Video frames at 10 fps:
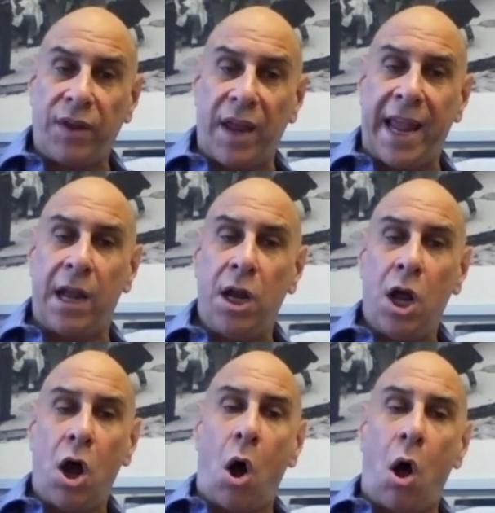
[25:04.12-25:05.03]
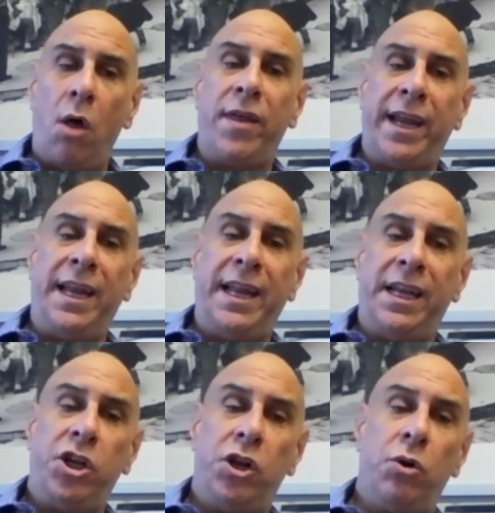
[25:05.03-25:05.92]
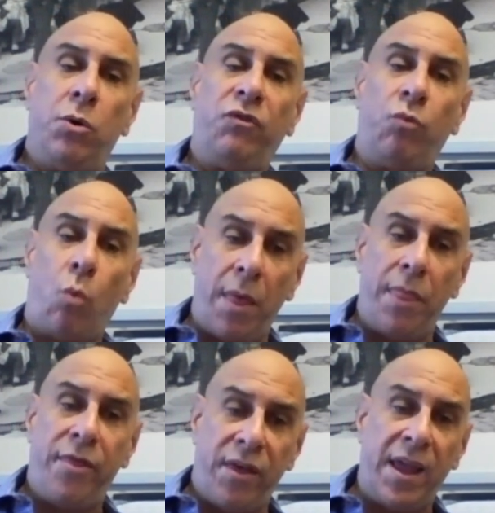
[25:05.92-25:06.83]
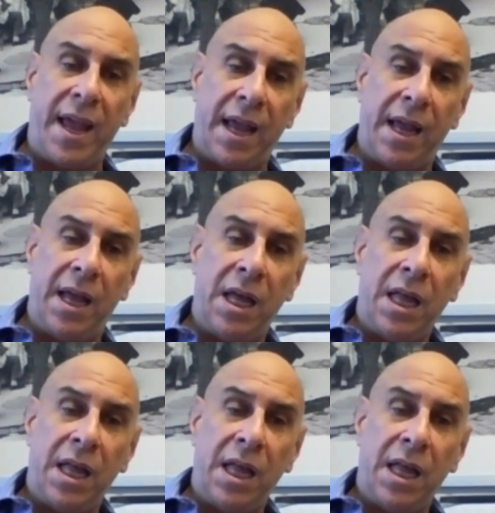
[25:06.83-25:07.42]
and all they need to do is one thing